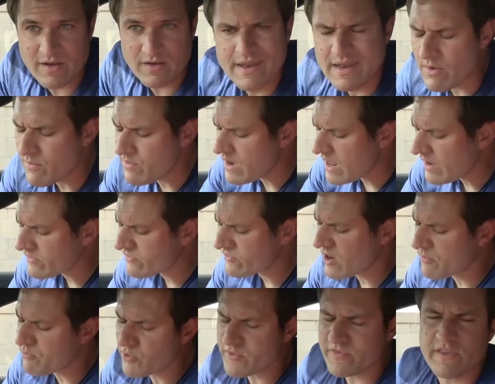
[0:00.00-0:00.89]
Now,
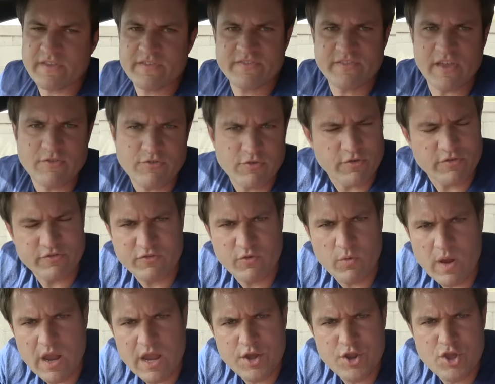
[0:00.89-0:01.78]
next up with this center
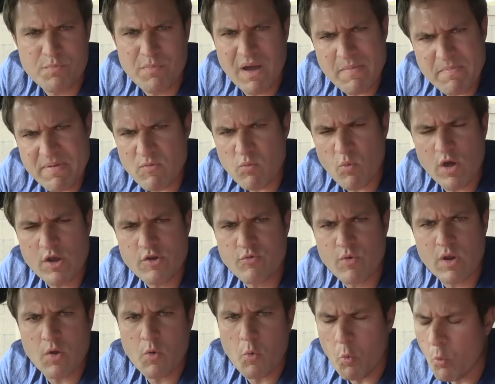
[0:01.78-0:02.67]
screen, you might be
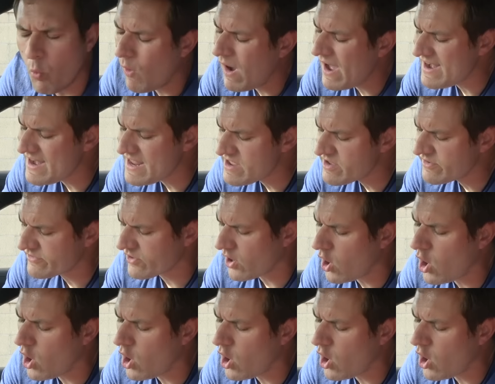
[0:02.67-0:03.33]
wondering what is